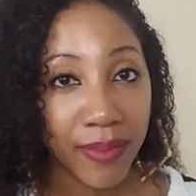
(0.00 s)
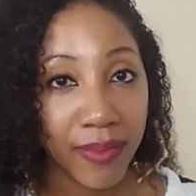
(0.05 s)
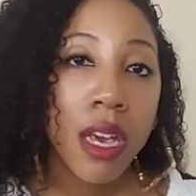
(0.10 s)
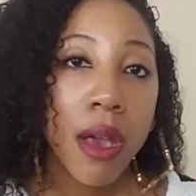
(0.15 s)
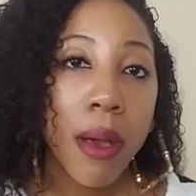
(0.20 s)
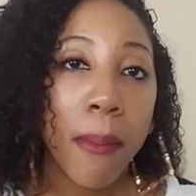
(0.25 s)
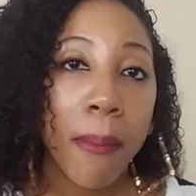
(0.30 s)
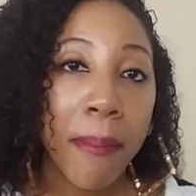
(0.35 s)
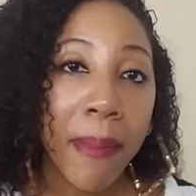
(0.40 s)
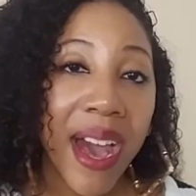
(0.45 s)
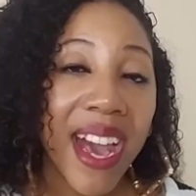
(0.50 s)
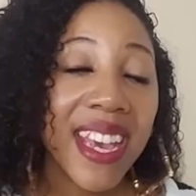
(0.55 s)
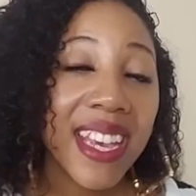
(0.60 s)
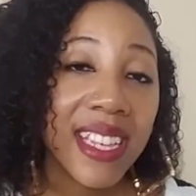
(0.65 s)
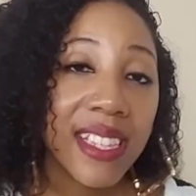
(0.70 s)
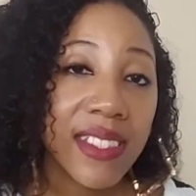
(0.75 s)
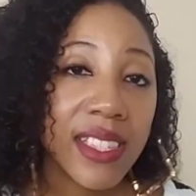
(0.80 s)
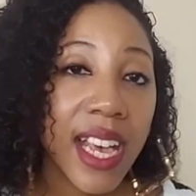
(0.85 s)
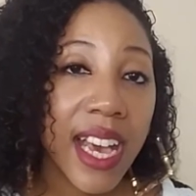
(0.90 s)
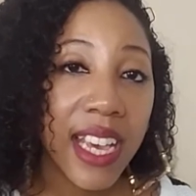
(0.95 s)
My
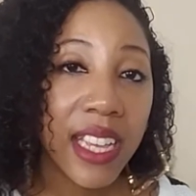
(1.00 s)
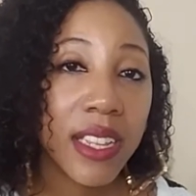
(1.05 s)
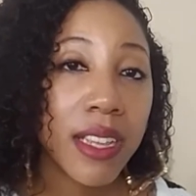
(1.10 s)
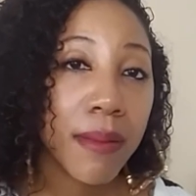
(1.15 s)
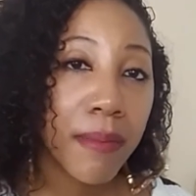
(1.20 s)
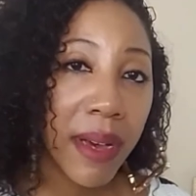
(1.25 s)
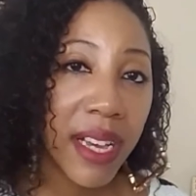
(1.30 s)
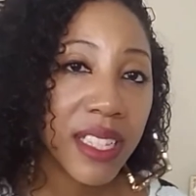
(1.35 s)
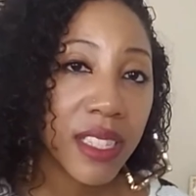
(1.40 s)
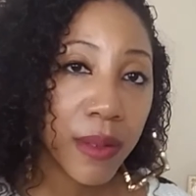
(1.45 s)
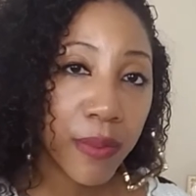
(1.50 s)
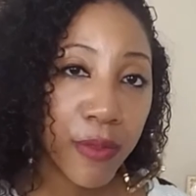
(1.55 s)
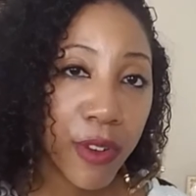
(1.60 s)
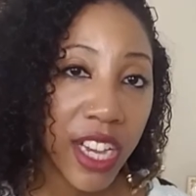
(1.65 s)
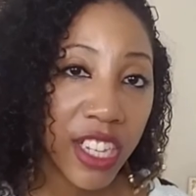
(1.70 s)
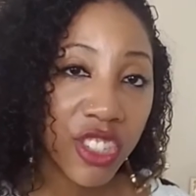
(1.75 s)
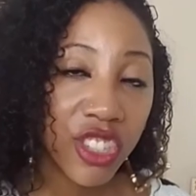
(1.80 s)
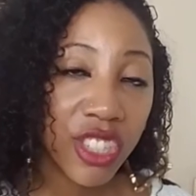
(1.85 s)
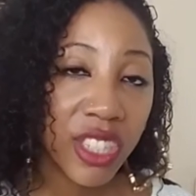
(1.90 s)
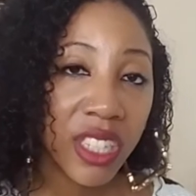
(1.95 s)
anxiety and my
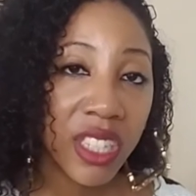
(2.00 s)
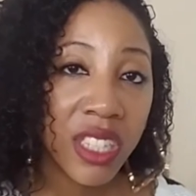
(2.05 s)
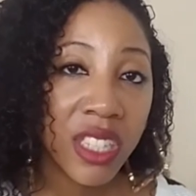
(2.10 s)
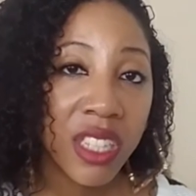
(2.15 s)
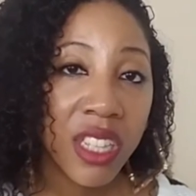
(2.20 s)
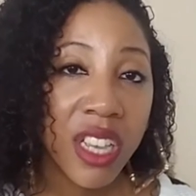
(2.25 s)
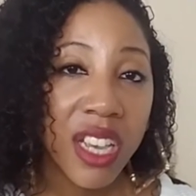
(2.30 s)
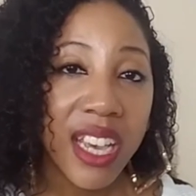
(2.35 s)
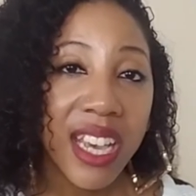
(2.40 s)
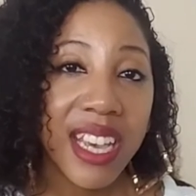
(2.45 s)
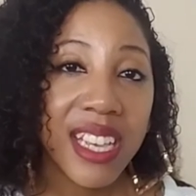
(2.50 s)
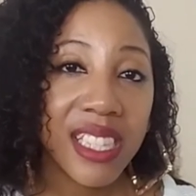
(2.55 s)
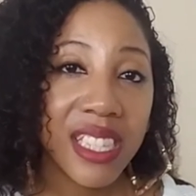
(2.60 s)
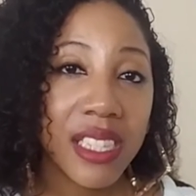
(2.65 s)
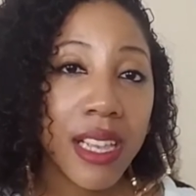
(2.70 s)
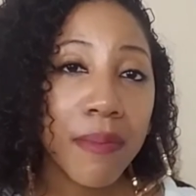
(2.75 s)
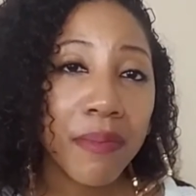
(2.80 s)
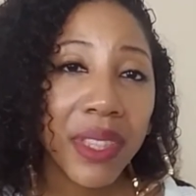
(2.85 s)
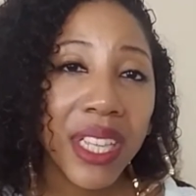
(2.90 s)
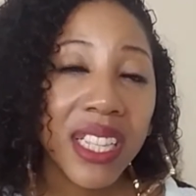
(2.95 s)
depression is
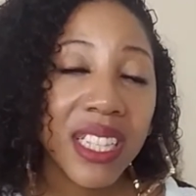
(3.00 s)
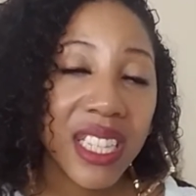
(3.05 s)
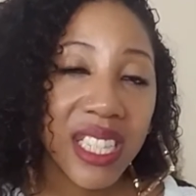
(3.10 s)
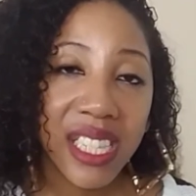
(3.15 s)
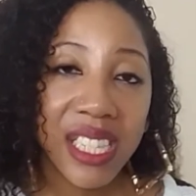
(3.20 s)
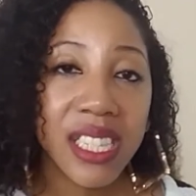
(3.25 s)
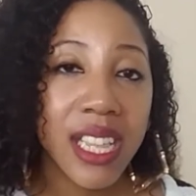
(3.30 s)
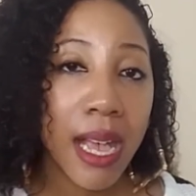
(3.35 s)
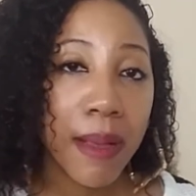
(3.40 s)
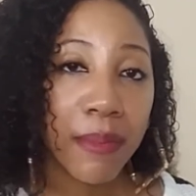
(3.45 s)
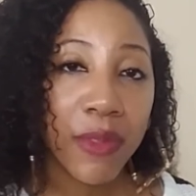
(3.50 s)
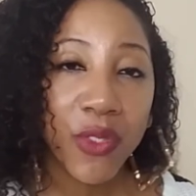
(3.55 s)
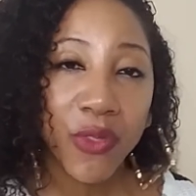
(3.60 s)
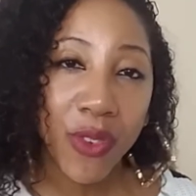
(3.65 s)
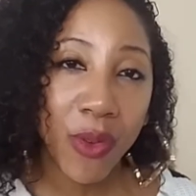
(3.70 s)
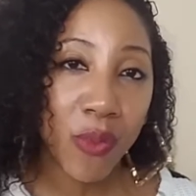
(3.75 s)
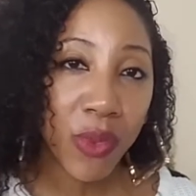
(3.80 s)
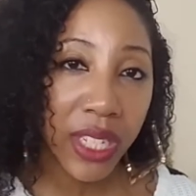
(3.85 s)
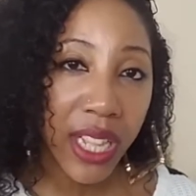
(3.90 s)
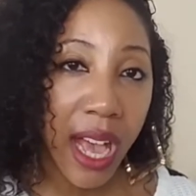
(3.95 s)
something that stemmed
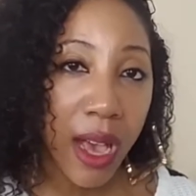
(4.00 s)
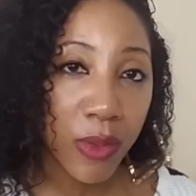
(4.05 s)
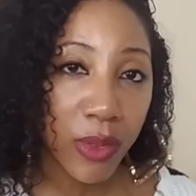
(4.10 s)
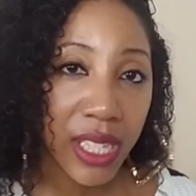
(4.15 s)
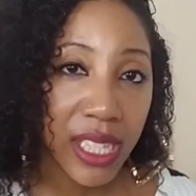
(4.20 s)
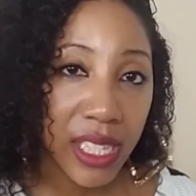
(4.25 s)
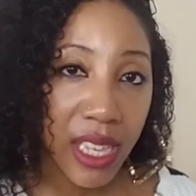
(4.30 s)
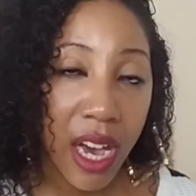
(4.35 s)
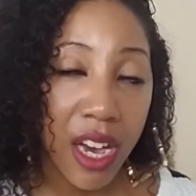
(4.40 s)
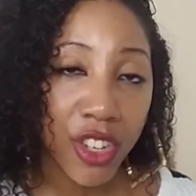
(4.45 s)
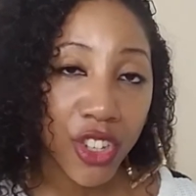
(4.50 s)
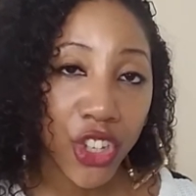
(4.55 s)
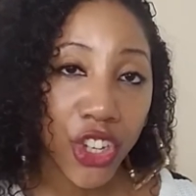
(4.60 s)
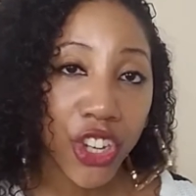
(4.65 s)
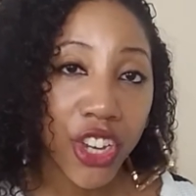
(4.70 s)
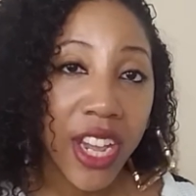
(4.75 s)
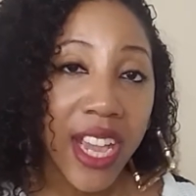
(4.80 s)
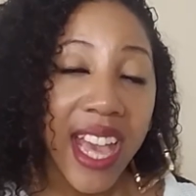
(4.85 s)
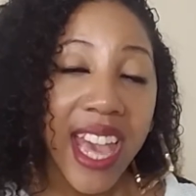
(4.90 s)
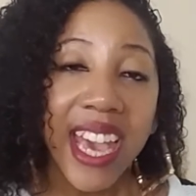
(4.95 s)
from when I was younger,
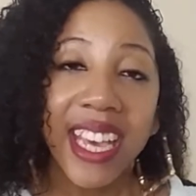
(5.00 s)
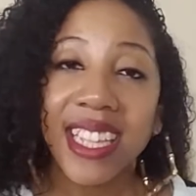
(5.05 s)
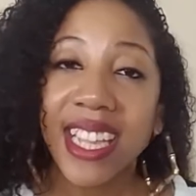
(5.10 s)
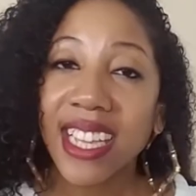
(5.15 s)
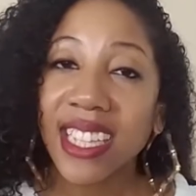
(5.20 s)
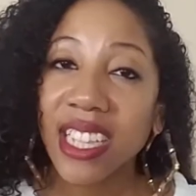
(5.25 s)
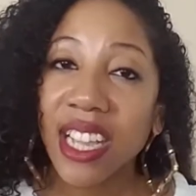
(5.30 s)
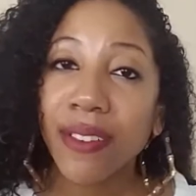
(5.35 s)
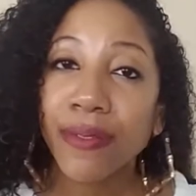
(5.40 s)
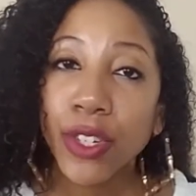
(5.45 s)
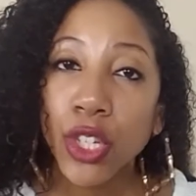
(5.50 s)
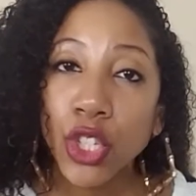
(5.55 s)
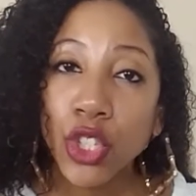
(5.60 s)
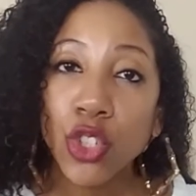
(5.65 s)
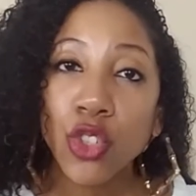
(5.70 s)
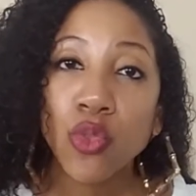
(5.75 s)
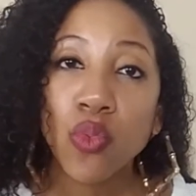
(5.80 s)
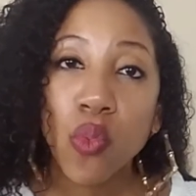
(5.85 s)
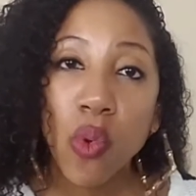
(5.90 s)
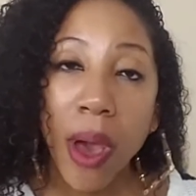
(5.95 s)
and I never
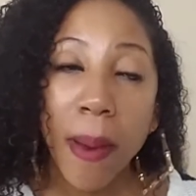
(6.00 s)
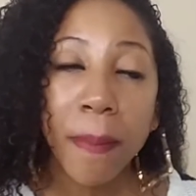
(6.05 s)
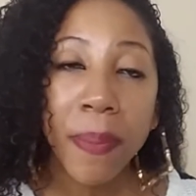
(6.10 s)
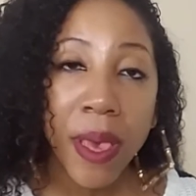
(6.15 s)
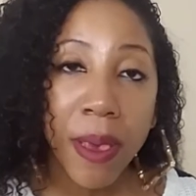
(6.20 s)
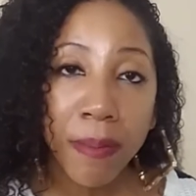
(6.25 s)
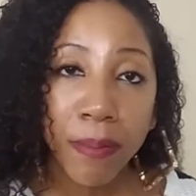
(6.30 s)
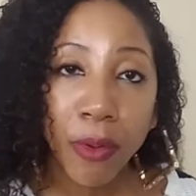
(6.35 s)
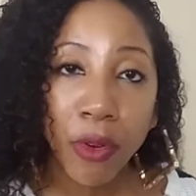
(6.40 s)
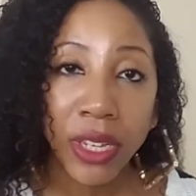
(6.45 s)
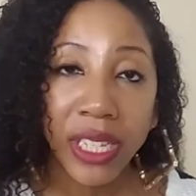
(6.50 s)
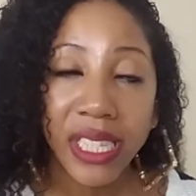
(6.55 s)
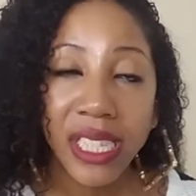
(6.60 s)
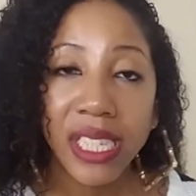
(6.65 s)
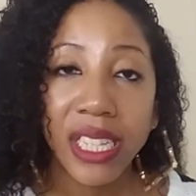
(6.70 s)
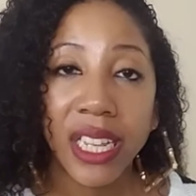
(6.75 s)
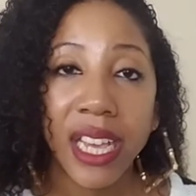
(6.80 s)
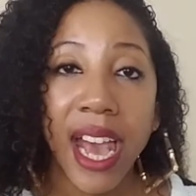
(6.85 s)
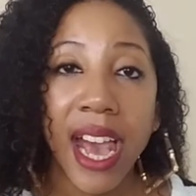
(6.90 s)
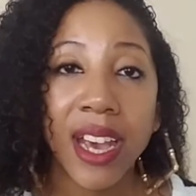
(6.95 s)
knew what pinpointed
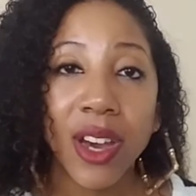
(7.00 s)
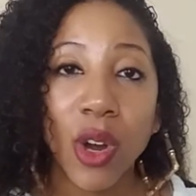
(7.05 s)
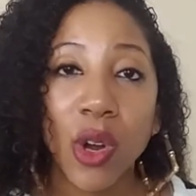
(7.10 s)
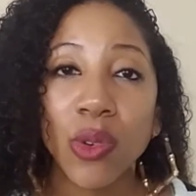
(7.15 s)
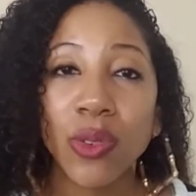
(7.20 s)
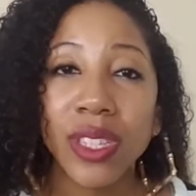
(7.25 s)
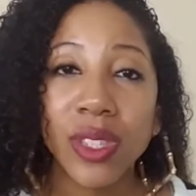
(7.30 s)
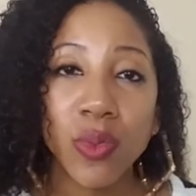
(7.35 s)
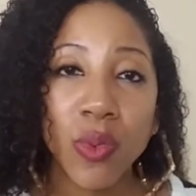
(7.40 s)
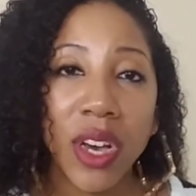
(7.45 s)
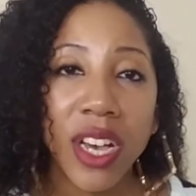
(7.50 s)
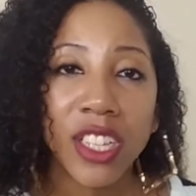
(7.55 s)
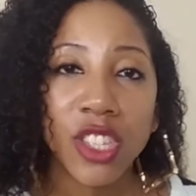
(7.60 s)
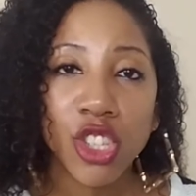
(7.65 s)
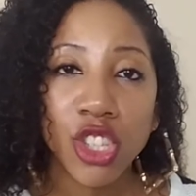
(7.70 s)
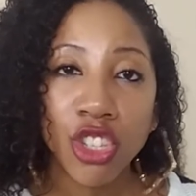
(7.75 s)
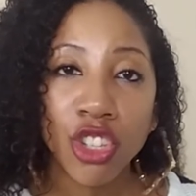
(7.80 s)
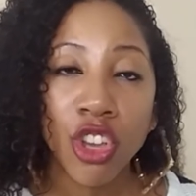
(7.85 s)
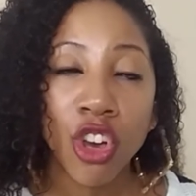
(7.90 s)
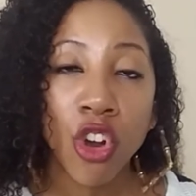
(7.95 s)
it. I always wanted
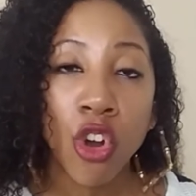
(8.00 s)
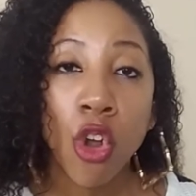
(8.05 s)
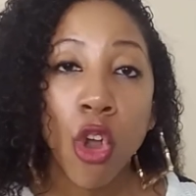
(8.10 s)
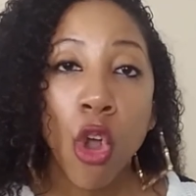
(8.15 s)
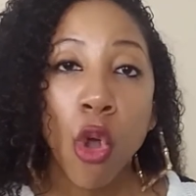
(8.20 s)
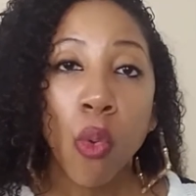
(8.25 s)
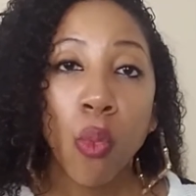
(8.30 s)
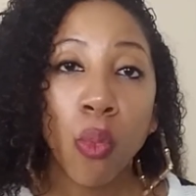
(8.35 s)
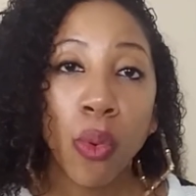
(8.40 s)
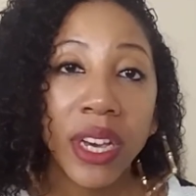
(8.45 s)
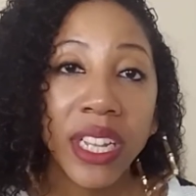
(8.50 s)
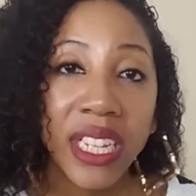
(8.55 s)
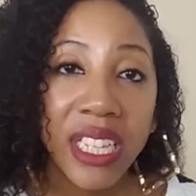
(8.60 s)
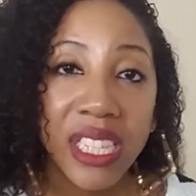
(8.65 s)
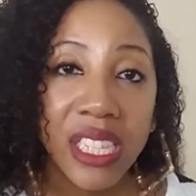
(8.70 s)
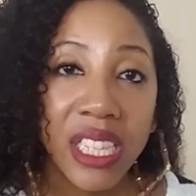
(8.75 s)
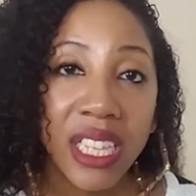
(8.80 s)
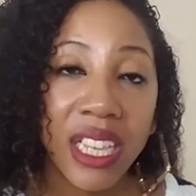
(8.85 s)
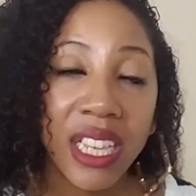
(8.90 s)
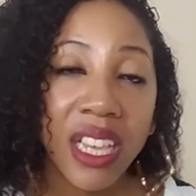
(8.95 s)
to know, what is
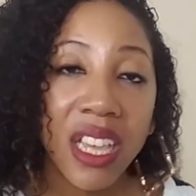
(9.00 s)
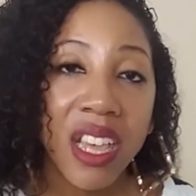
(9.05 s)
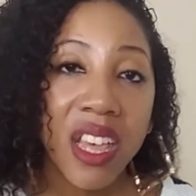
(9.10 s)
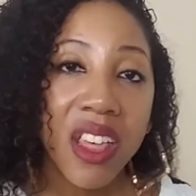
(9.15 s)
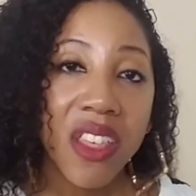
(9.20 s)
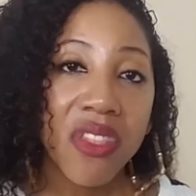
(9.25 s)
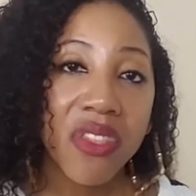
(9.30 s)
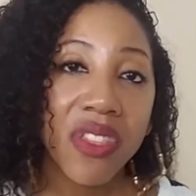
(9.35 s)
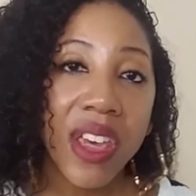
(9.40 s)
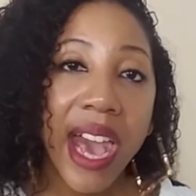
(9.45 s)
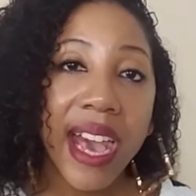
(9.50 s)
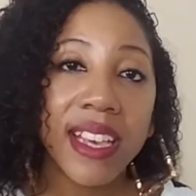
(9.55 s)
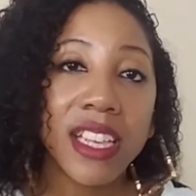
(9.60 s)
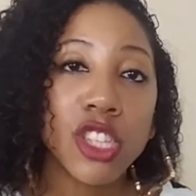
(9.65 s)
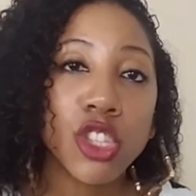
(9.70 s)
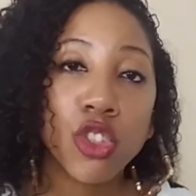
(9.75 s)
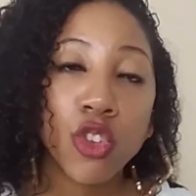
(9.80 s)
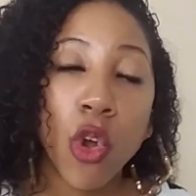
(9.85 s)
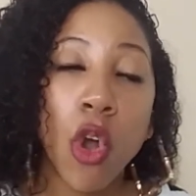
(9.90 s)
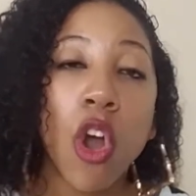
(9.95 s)
it that
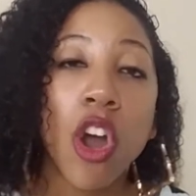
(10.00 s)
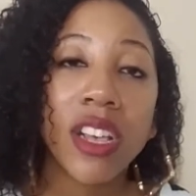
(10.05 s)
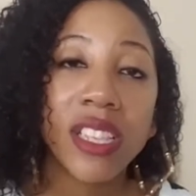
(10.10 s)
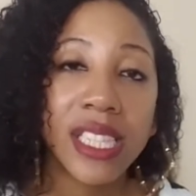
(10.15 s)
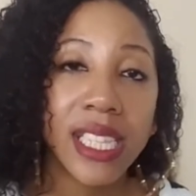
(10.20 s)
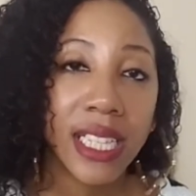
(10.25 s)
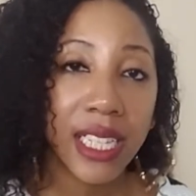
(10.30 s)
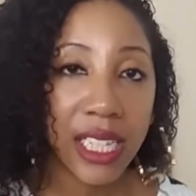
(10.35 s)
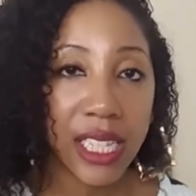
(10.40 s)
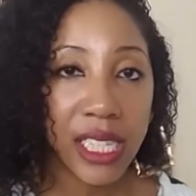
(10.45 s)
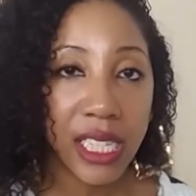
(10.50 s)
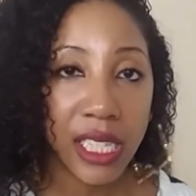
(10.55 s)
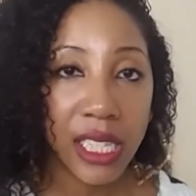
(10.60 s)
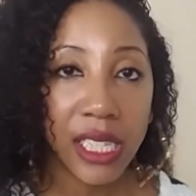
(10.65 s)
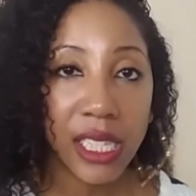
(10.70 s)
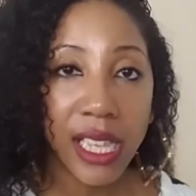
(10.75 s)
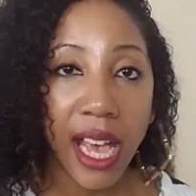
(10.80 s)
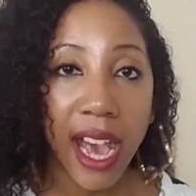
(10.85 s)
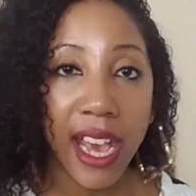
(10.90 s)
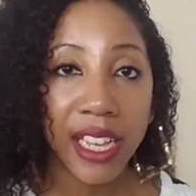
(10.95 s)
is causing this
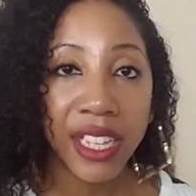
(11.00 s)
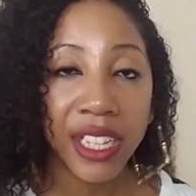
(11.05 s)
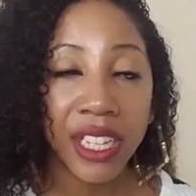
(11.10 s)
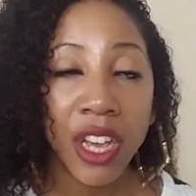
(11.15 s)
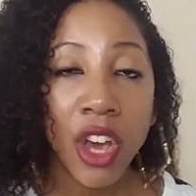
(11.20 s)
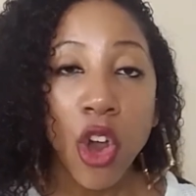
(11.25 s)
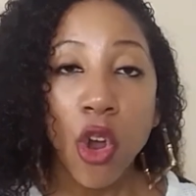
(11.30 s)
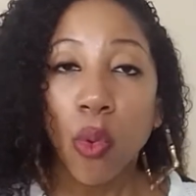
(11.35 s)
anxiety?